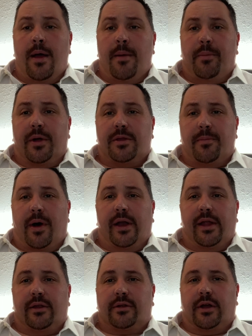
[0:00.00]
but the
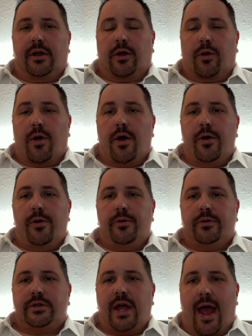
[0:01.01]
money is going to
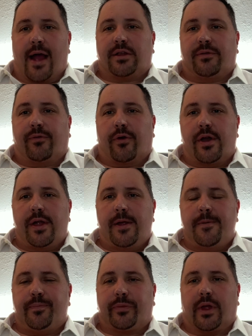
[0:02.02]
grow tax free.
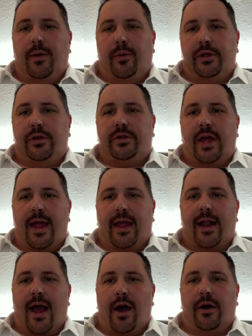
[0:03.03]
And when you take
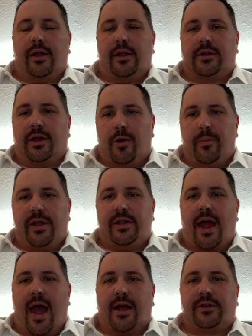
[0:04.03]
it out, it's going to be
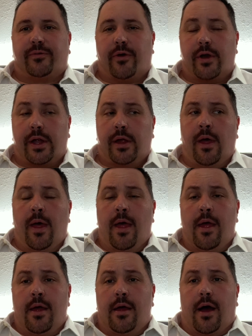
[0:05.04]
tax free.
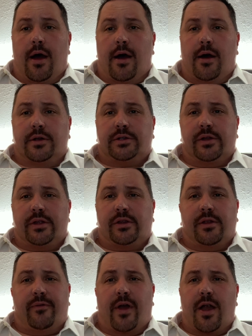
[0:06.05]
So this
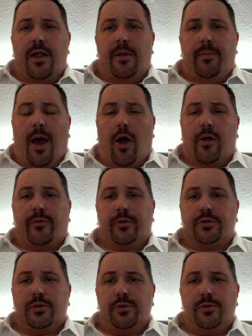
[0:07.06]
is a very powerful
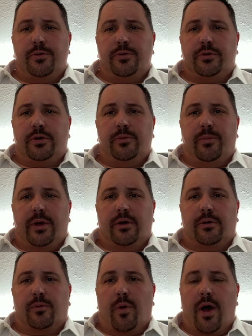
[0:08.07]
tool to
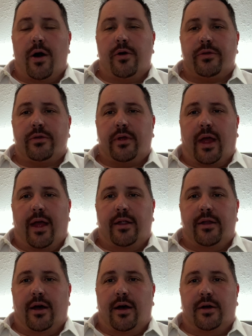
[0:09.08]
build wealth
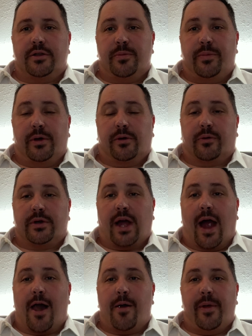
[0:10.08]
and to build
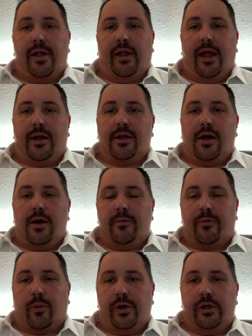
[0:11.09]
retirement income
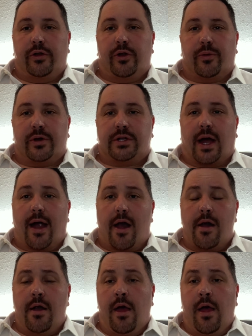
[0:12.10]
for when you do
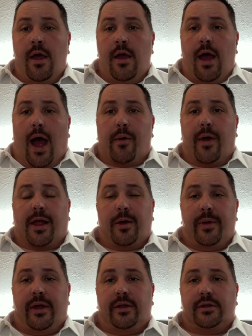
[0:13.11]
retire. I
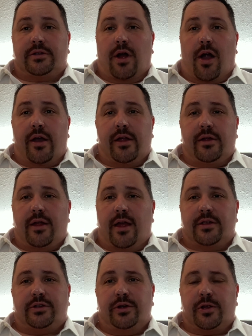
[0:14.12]
recommend starting
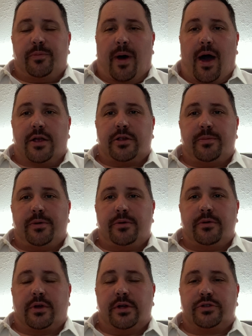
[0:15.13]
as soon as
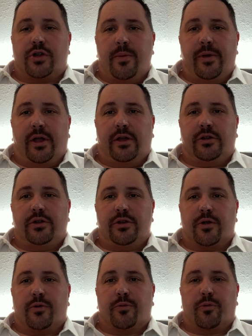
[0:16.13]
possible, contributing to
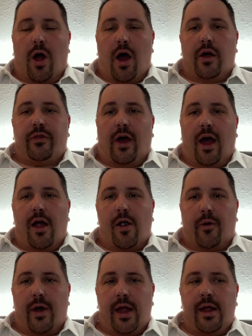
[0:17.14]
your Roth
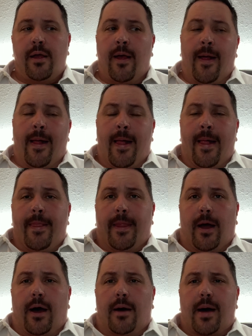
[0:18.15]
IRA.
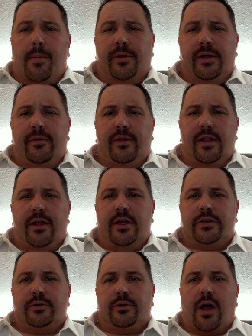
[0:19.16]
I believe the
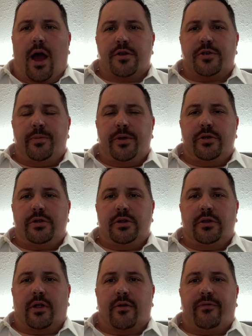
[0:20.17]
initial
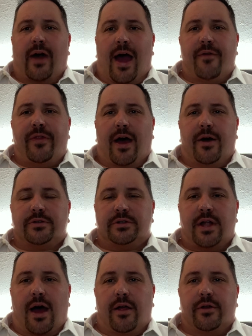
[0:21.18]
contributions are
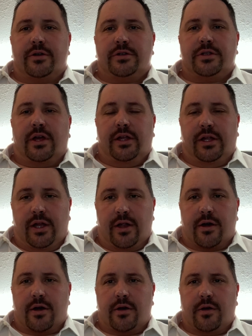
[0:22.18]
$5,000 a
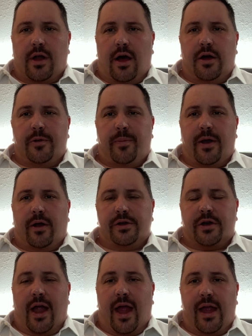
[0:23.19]
year, depending on
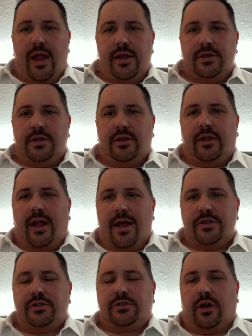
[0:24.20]
your age. And then
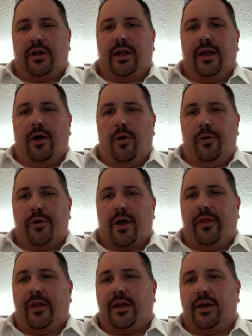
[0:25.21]
as you start to get older, I
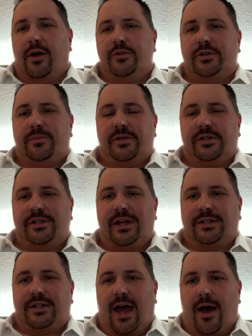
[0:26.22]
think it goes up to
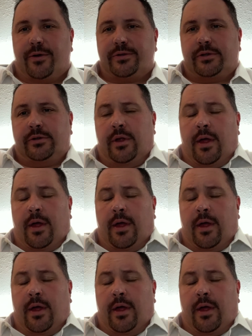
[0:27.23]
$6,000.